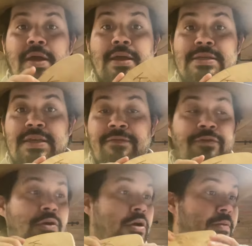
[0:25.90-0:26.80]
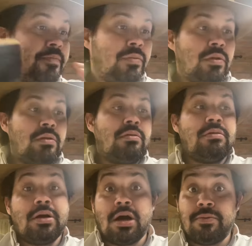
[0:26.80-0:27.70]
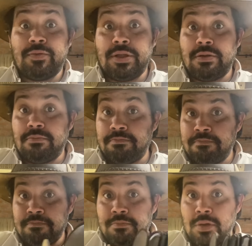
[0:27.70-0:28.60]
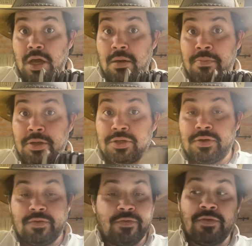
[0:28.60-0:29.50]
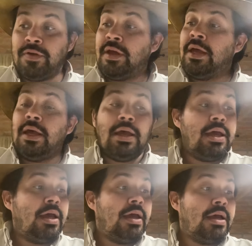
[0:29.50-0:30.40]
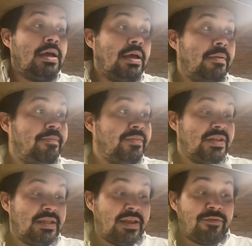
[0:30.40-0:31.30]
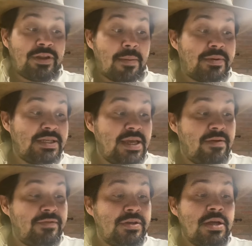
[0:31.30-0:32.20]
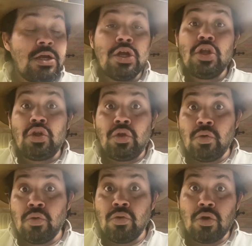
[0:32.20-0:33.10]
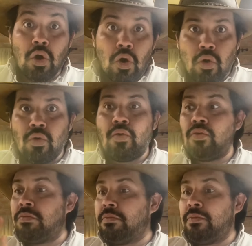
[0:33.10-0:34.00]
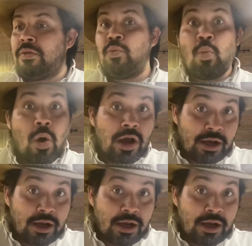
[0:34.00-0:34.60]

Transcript: Sifter that comes with a bunch of different type of sieves to know what